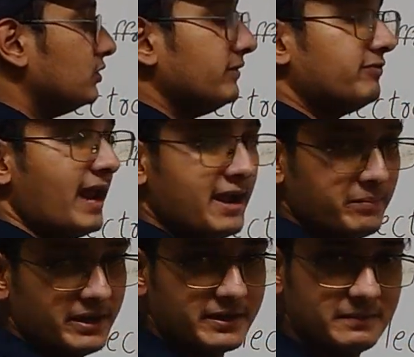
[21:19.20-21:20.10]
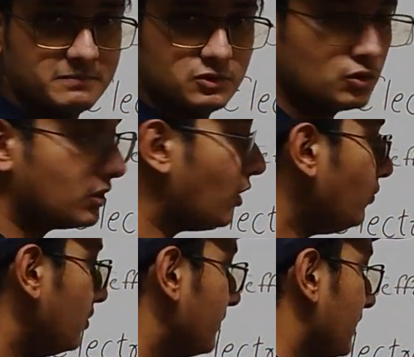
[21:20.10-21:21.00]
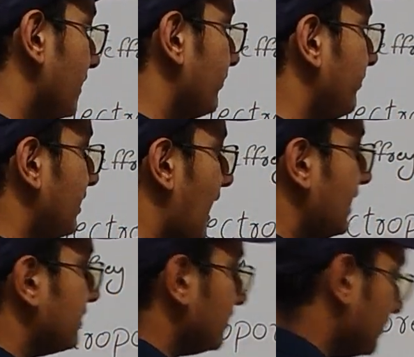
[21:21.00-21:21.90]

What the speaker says: to the fragment. So now we will add